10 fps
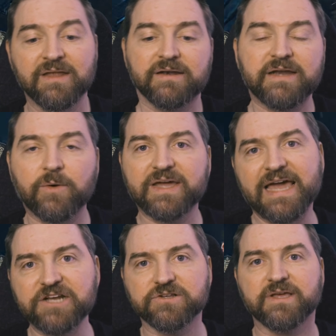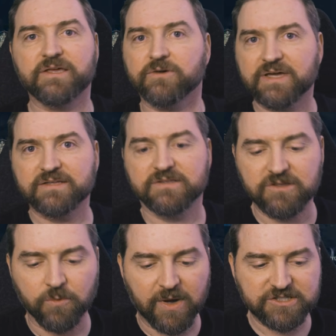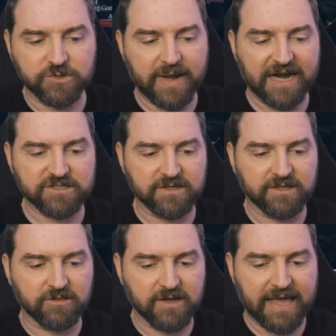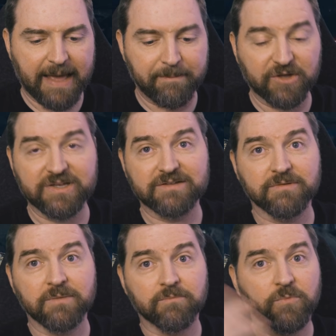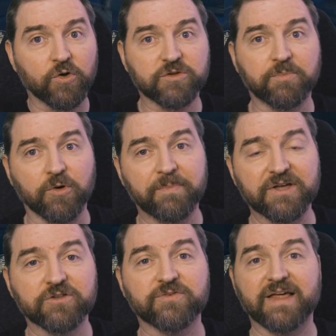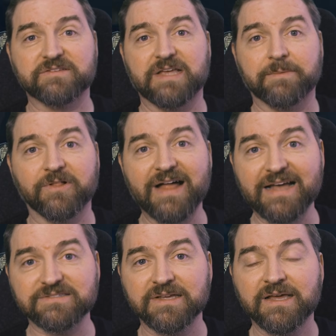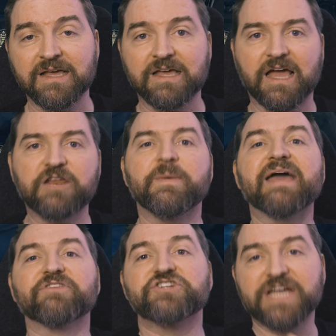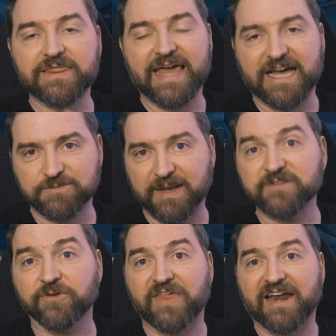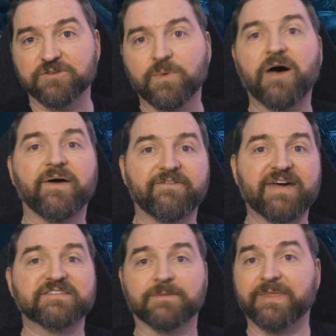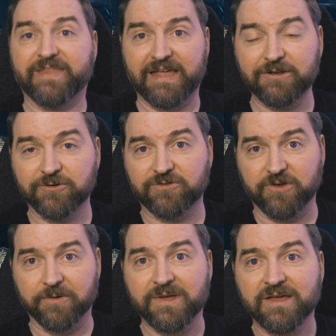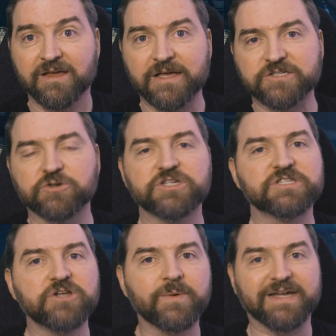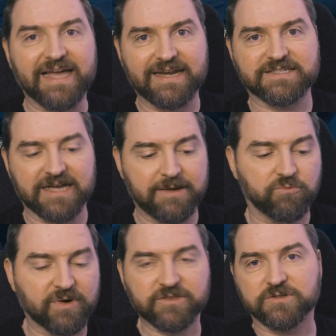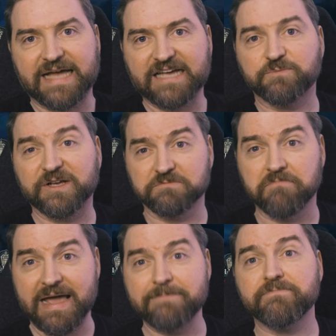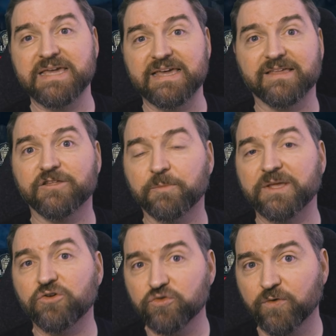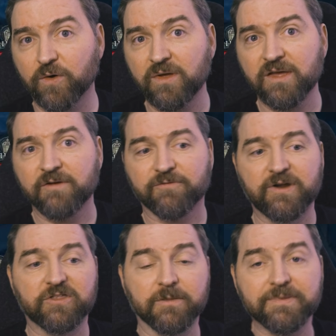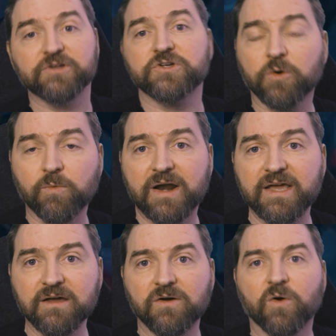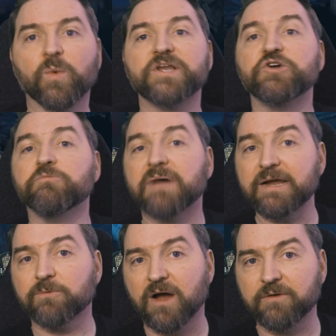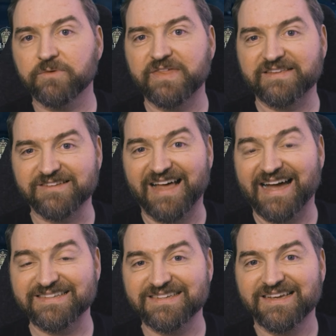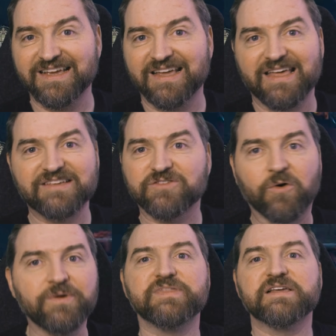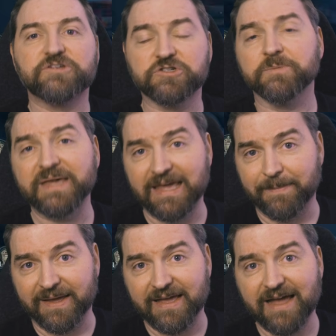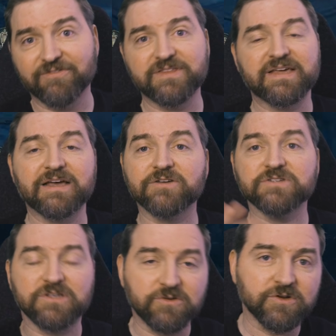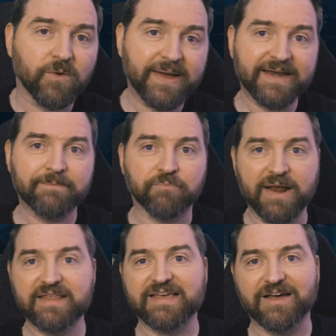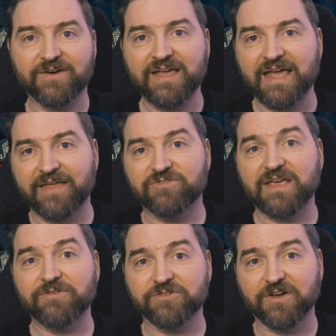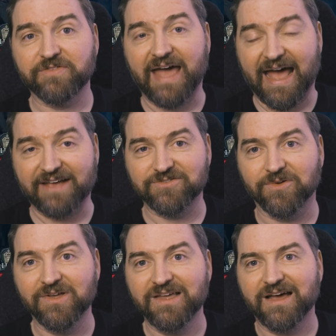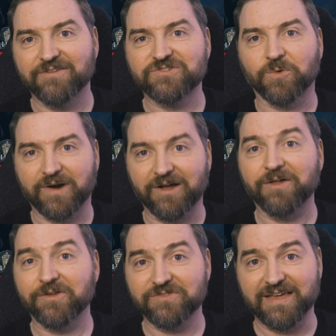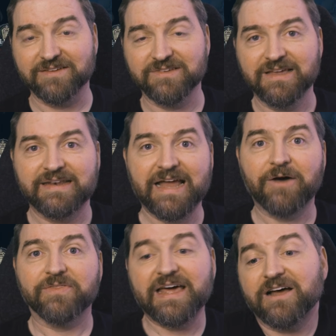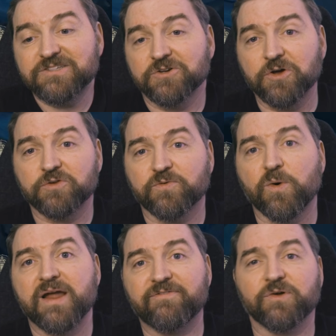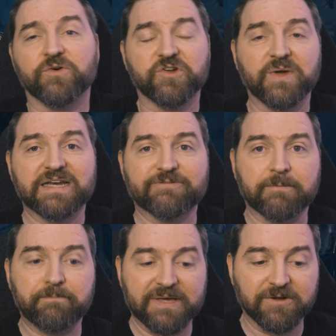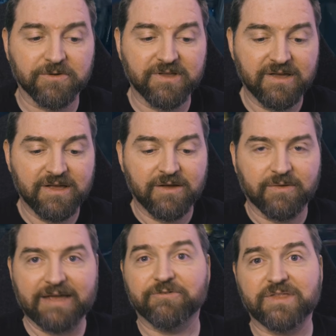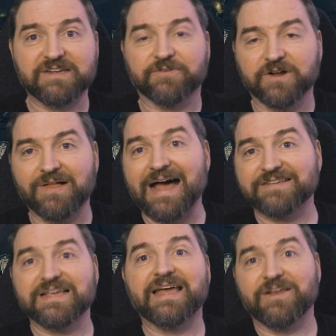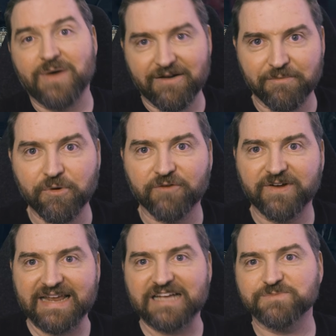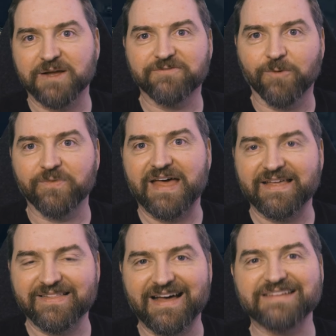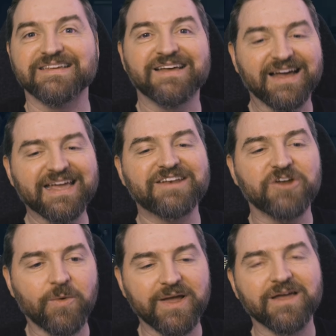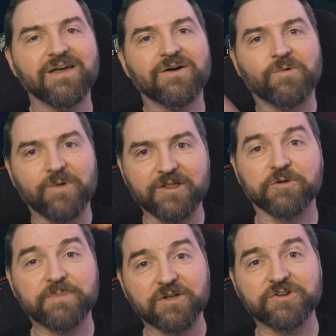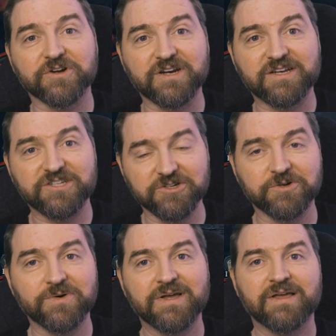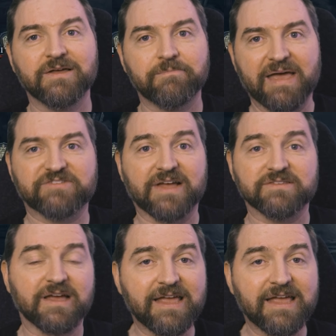Now, occasionally you'll want to actually look at building multiple builds for that same class, and you may have to check the aspects for that as well, if that's something that interests you. So just knowing ahead of time what those aspects might be that'll be useful for either the build you are running or one you might run with this class is the only things you should be keeping. Everything else you can go ahead and break down and save yourself the hassle of sorting all those things. Now, that also goes for if you were doing a different build, like with a different class, and you have a perfect aspect for that class. Again, knowing what other build you're going to do makes sense.